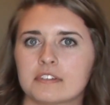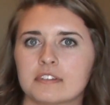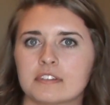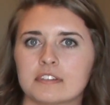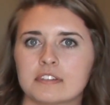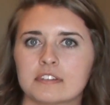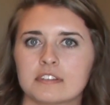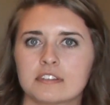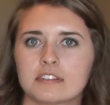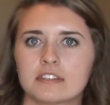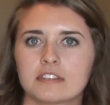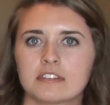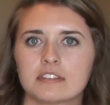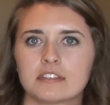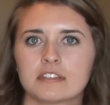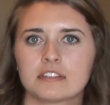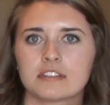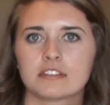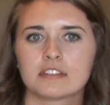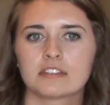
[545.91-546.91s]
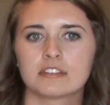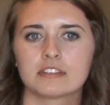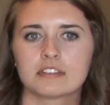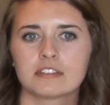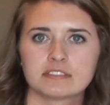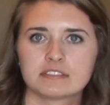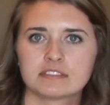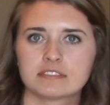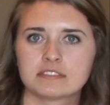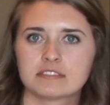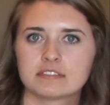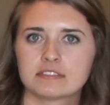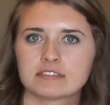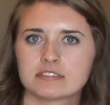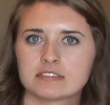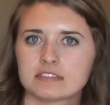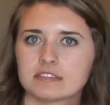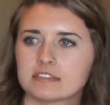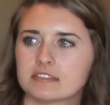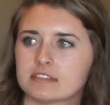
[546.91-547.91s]

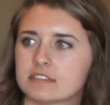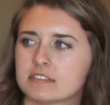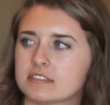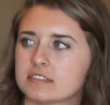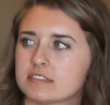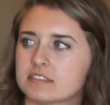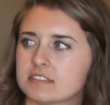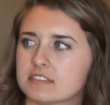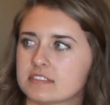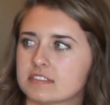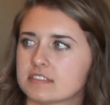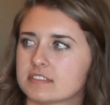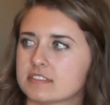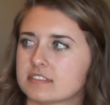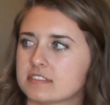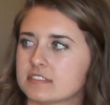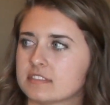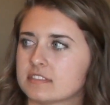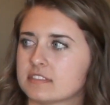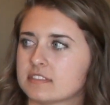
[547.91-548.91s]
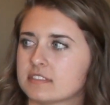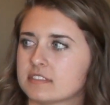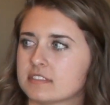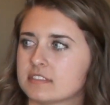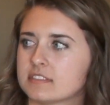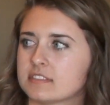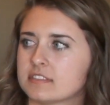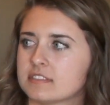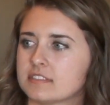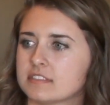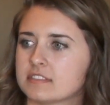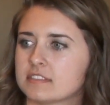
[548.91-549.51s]
(not speaking)